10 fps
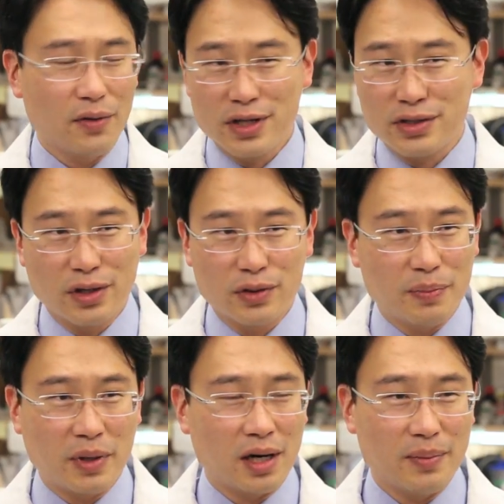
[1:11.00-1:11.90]
There is no
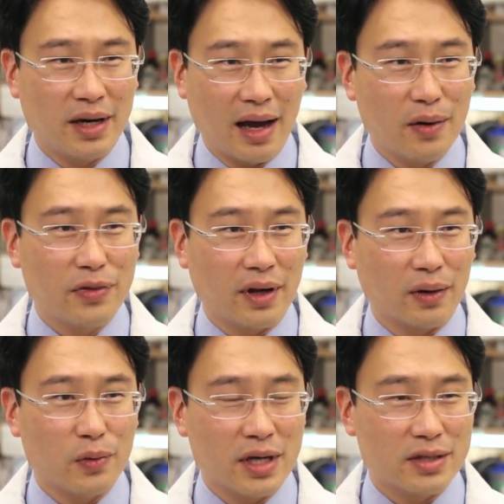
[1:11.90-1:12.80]
department out there
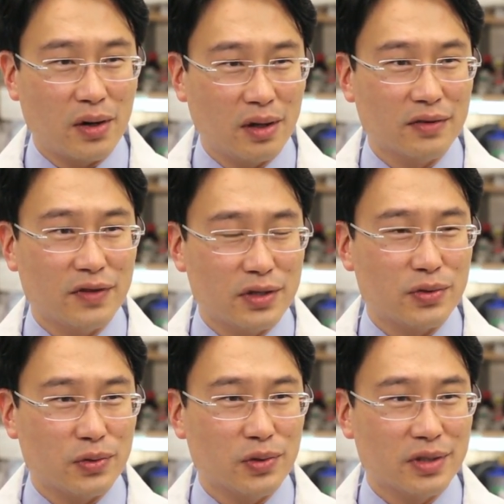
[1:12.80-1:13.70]
who has all of these
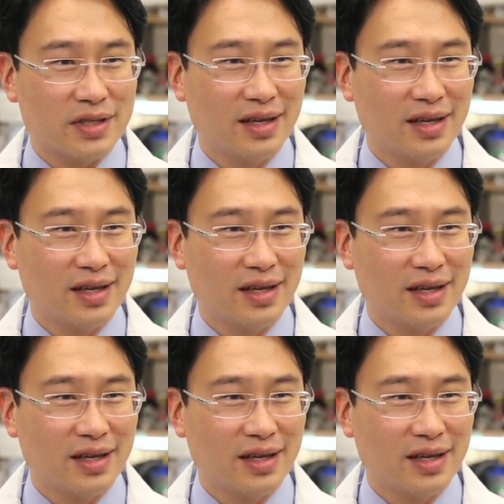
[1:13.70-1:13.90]
tools